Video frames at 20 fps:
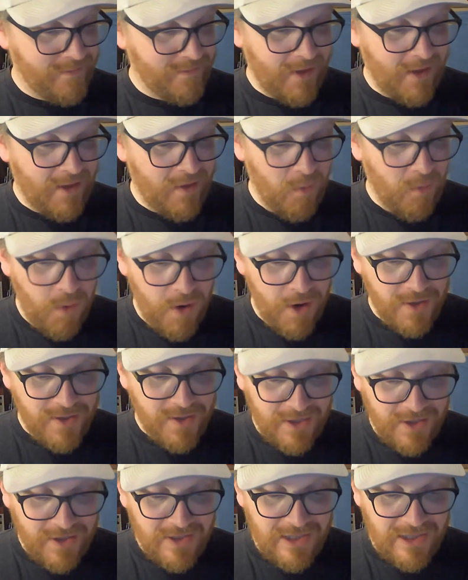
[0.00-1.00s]
The words, they
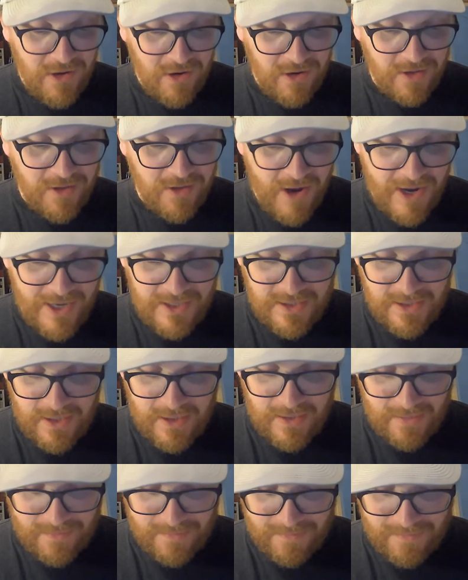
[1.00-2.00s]
just look nicer.
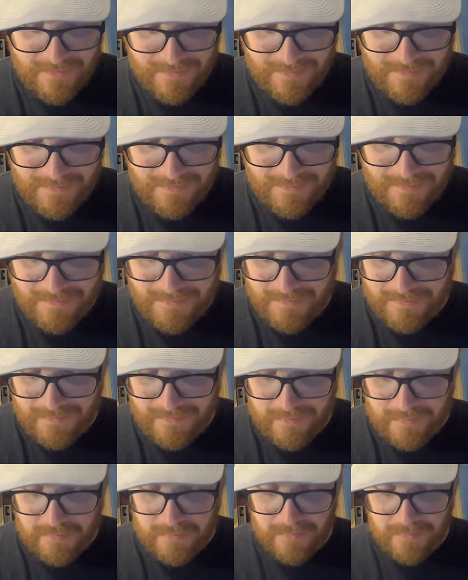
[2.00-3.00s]

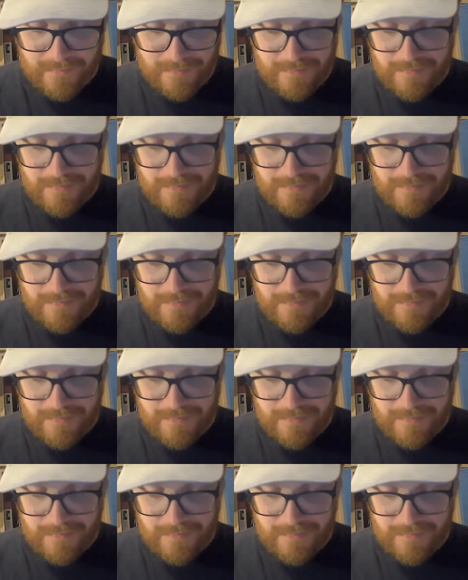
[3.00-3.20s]
And